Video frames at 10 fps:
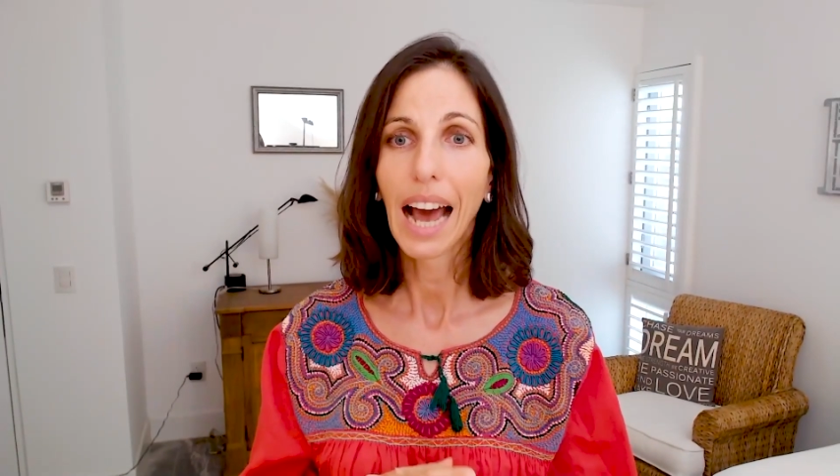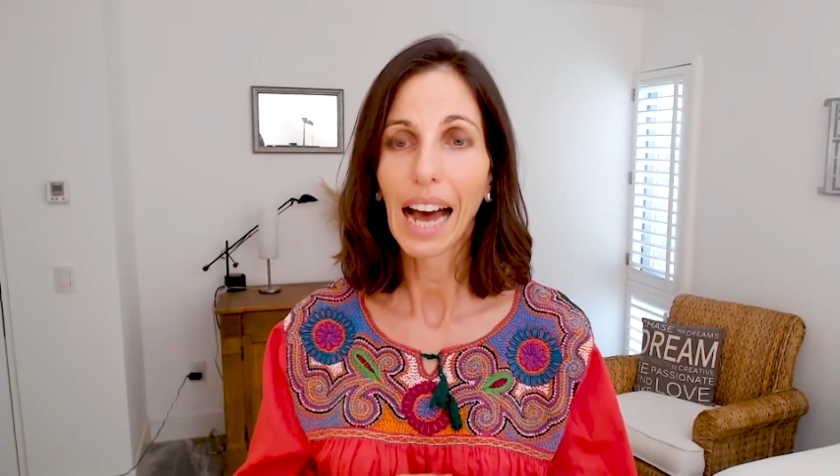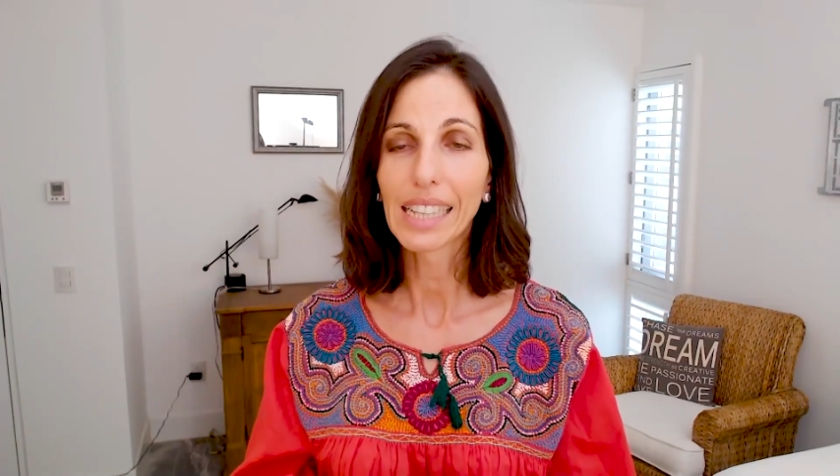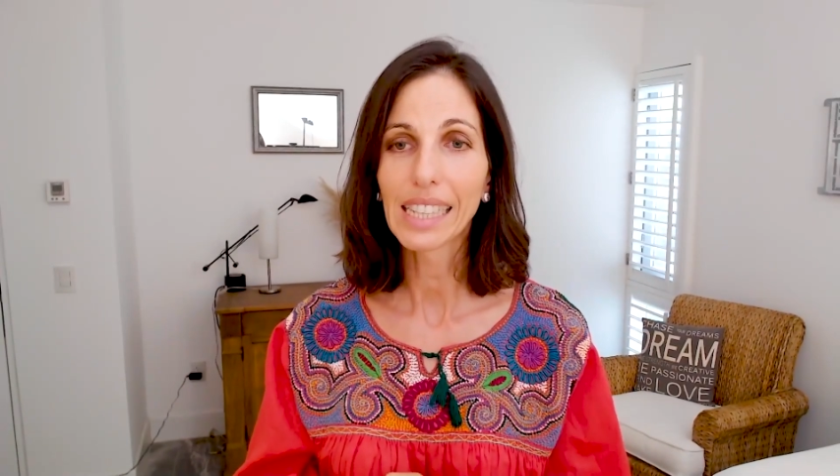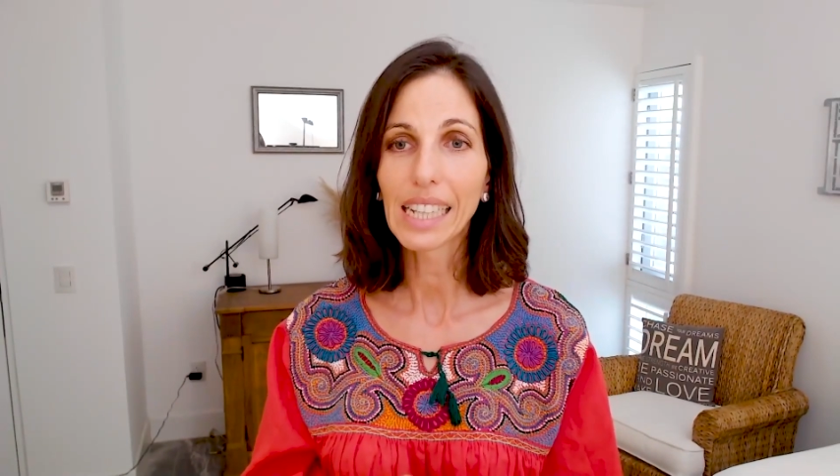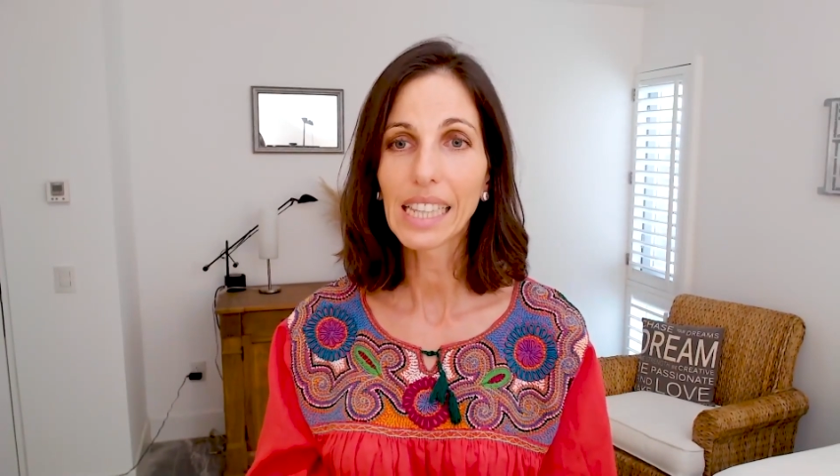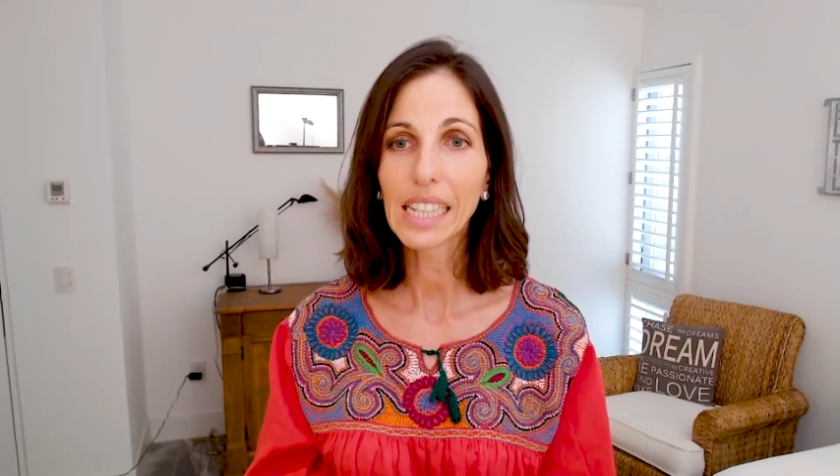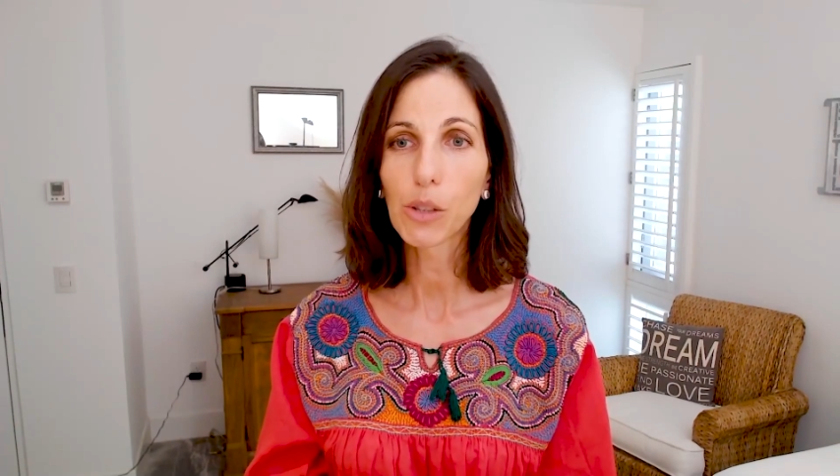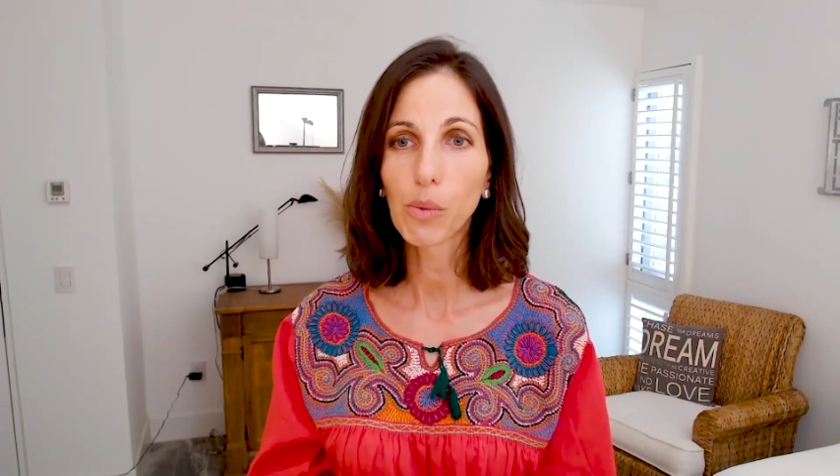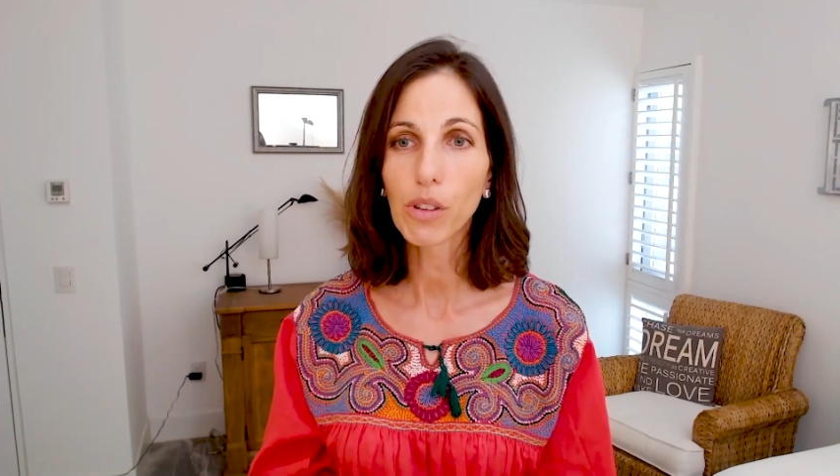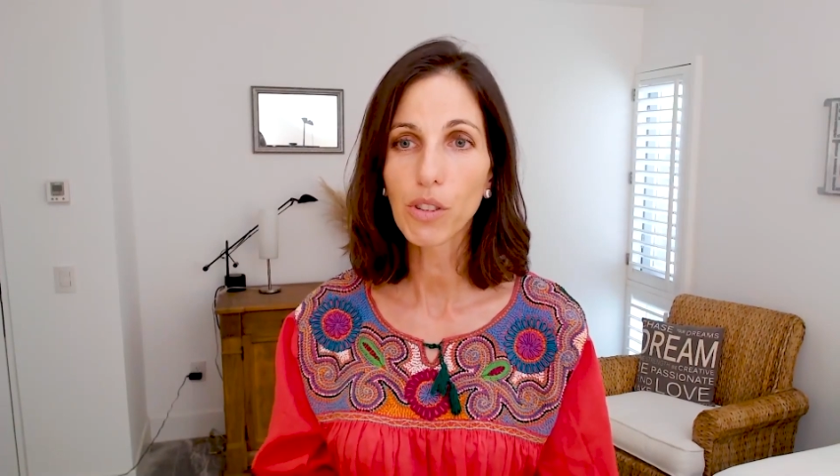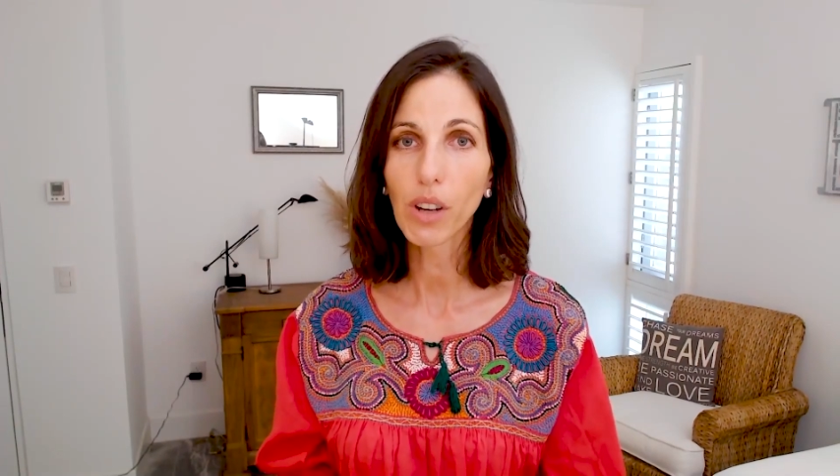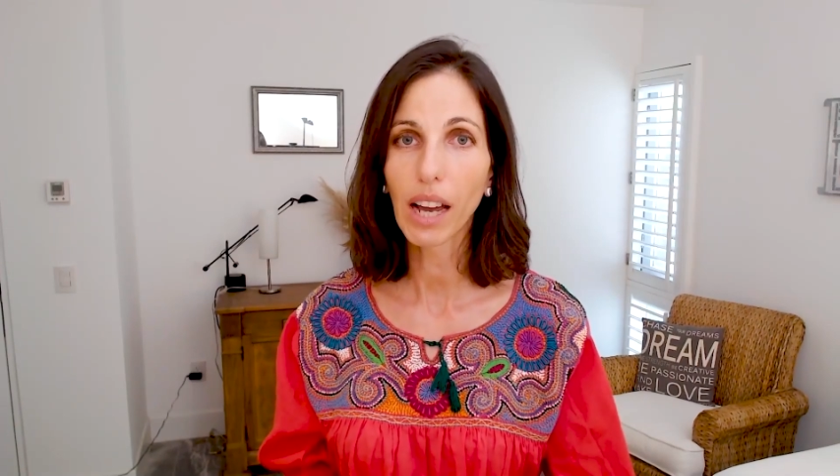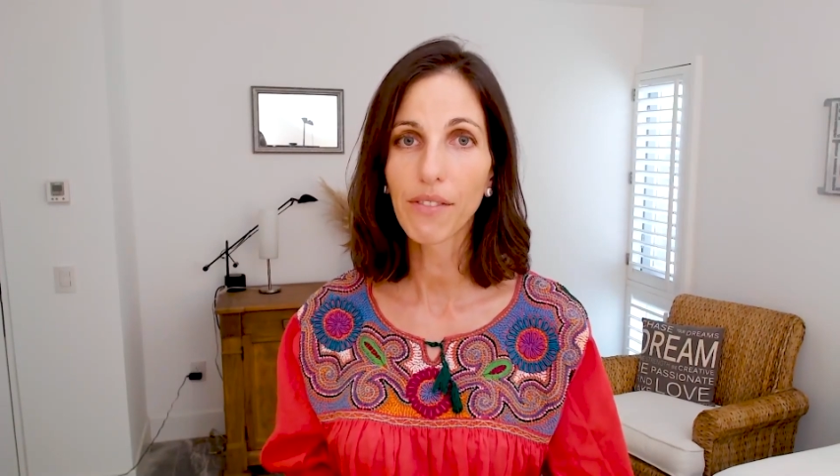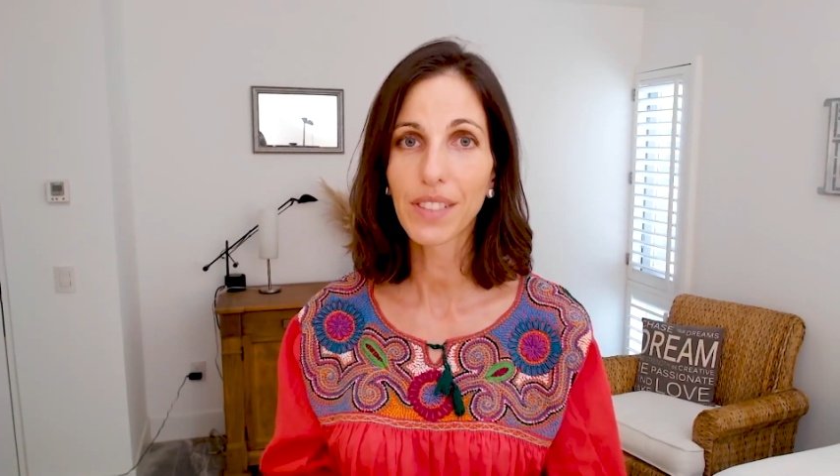ideally you want to
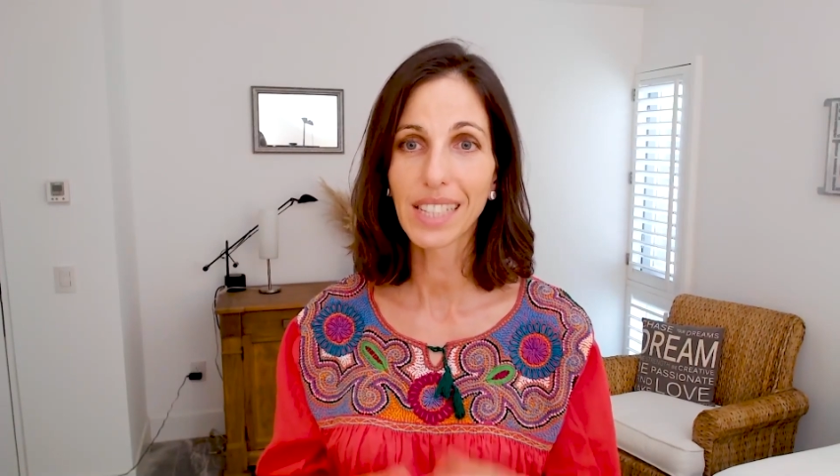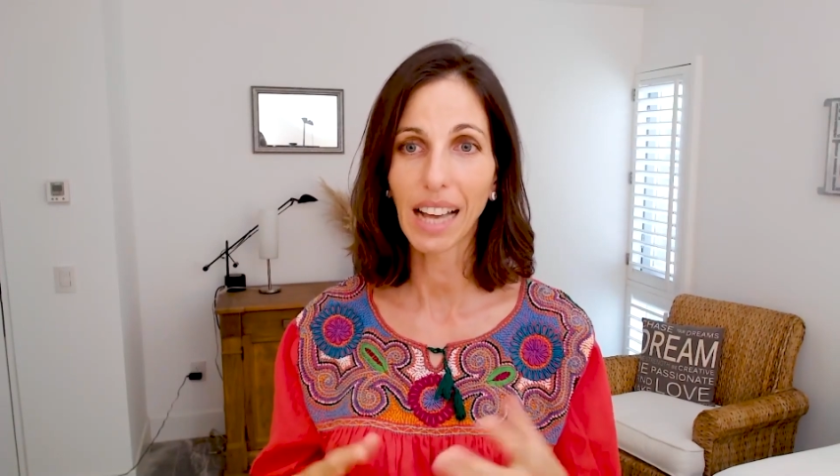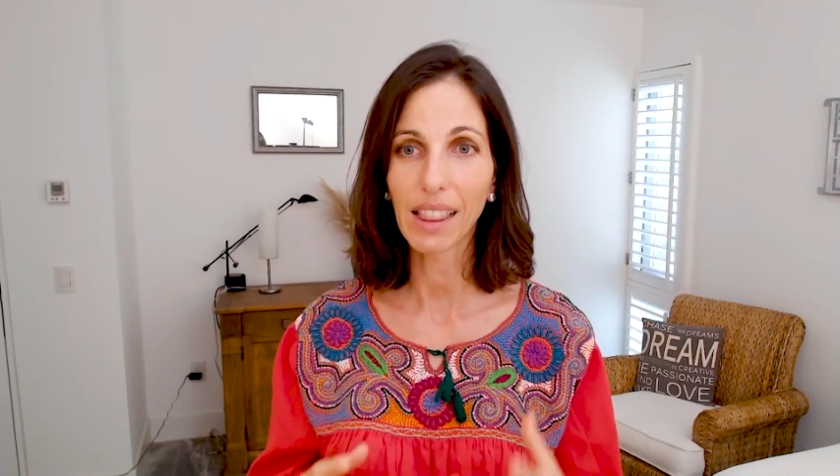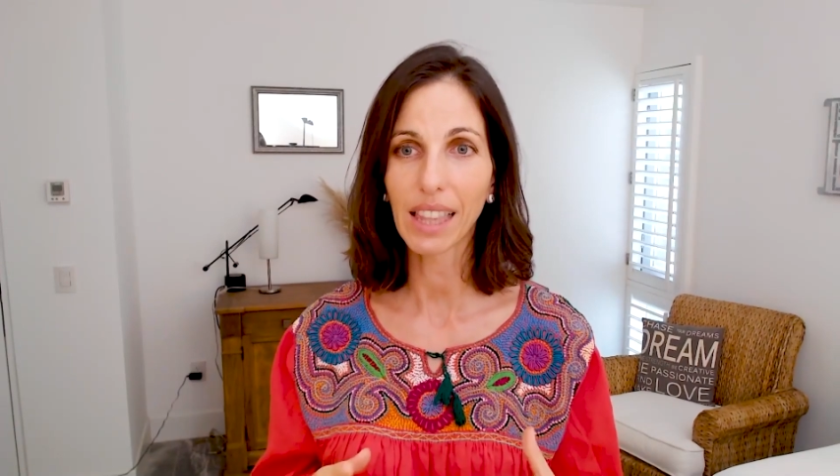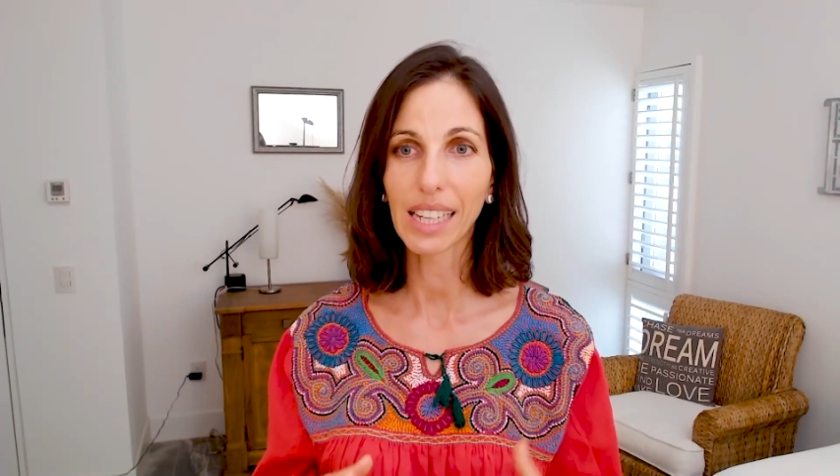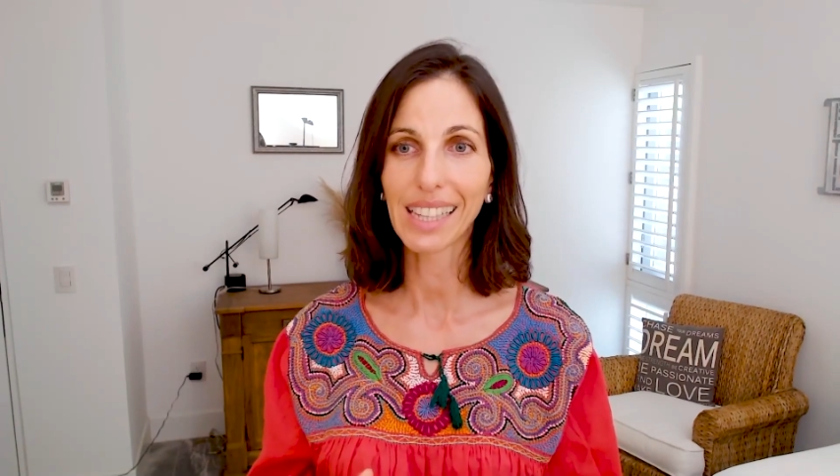have something